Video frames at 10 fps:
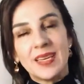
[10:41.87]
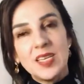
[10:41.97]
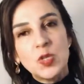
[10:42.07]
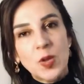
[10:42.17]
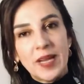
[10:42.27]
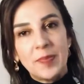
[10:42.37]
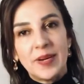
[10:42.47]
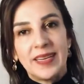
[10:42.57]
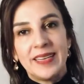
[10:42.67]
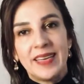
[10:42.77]

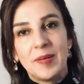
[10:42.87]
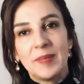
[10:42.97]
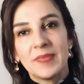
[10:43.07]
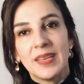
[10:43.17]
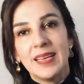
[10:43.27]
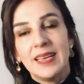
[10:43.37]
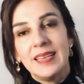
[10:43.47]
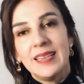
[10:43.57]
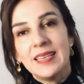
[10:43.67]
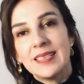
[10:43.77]
Isvarapranidhana.
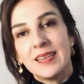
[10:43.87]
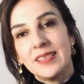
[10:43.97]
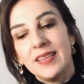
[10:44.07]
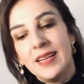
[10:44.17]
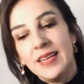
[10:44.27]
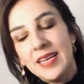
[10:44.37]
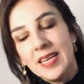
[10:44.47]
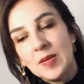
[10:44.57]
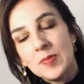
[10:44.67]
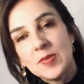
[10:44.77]
These are the
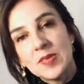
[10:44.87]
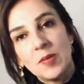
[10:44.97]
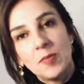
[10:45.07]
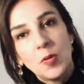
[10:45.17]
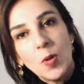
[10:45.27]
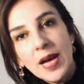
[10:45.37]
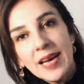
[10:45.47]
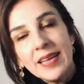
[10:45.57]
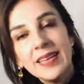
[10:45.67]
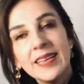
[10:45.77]
limbs number
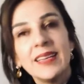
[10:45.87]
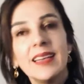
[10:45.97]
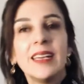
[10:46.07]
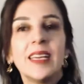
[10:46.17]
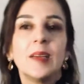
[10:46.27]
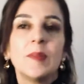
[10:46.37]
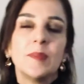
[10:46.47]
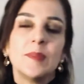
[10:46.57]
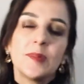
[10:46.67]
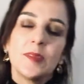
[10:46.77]
1 and the
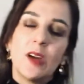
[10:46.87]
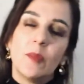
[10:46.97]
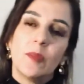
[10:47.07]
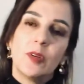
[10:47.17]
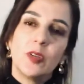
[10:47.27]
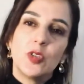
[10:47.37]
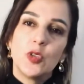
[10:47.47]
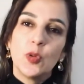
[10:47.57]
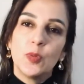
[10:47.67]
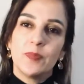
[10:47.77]
limbs number
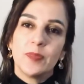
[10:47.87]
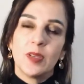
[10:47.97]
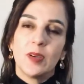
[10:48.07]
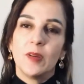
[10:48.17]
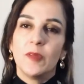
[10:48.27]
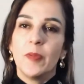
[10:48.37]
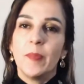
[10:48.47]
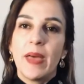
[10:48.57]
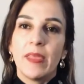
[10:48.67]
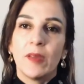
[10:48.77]
2 of the
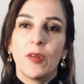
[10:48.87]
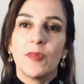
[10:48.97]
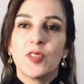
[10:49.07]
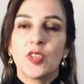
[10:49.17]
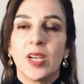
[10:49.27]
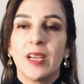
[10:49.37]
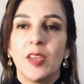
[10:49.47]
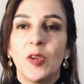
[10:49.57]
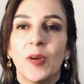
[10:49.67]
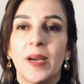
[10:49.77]
method of
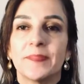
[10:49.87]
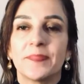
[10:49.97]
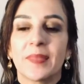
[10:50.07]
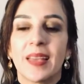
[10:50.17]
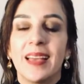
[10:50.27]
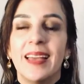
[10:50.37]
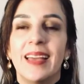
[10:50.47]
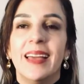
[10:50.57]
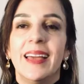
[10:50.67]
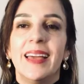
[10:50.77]
Ashtanga Yoga.
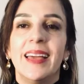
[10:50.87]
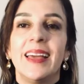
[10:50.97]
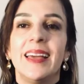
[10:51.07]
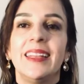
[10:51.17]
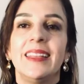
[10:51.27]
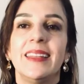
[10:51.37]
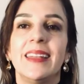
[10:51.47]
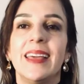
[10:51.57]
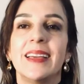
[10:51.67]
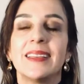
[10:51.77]
And in the
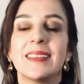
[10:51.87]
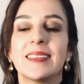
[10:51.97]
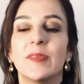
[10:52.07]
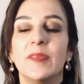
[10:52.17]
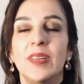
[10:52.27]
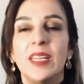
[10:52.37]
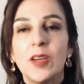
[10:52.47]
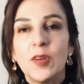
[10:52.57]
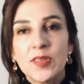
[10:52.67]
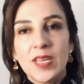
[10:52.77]
next
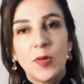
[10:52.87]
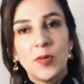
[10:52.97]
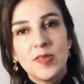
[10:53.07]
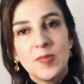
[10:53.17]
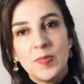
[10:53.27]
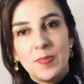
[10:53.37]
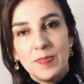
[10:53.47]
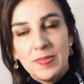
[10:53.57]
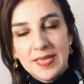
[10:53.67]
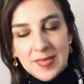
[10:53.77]
videos, I will
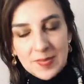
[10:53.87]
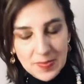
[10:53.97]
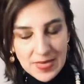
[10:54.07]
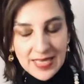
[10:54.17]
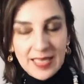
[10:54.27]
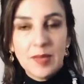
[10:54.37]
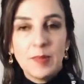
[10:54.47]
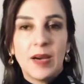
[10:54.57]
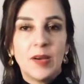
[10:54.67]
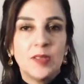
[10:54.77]
be speaking
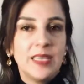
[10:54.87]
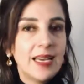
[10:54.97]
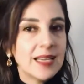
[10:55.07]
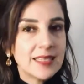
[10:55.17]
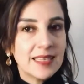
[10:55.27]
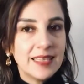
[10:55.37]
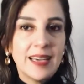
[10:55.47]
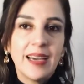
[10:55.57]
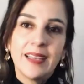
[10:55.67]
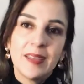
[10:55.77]
about the
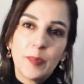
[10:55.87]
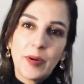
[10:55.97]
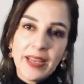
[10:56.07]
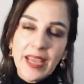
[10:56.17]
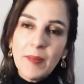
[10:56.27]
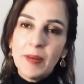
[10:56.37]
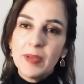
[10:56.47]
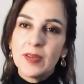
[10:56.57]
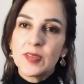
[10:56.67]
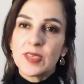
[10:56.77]
asana and the pranayama,
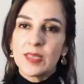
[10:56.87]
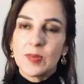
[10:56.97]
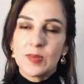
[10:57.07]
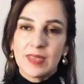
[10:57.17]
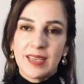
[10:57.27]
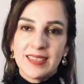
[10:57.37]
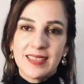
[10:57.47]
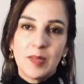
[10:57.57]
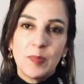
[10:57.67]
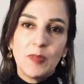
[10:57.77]
because as I
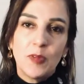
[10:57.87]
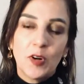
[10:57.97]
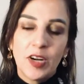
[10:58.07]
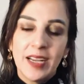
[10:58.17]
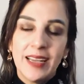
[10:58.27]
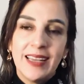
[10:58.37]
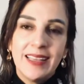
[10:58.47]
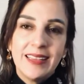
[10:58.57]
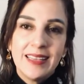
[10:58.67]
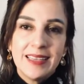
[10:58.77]
said before,
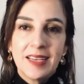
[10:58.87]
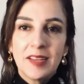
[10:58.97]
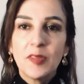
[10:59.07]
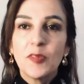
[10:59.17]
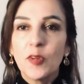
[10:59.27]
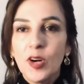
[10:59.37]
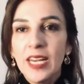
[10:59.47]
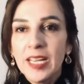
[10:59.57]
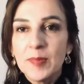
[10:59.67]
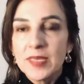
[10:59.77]
these are the 4
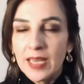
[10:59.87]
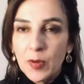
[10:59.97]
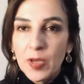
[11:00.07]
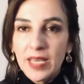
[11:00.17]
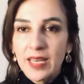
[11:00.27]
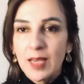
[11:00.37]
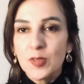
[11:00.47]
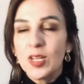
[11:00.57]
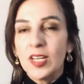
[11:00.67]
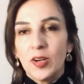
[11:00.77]
limbs that we can
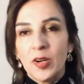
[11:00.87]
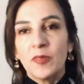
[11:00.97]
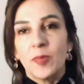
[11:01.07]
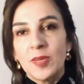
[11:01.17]
actually learn from a